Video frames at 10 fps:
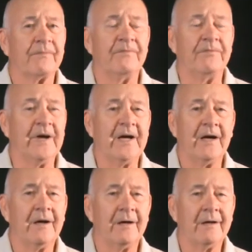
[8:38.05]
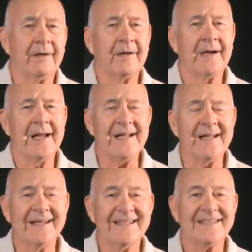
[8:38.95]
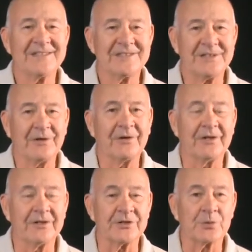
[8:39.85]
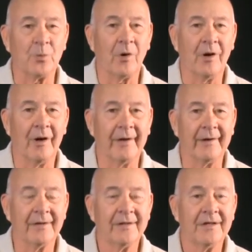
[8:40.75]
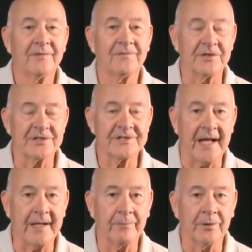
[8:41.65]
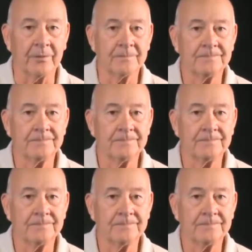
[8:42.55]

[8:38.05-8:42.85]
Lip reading: very serious one for Samuel.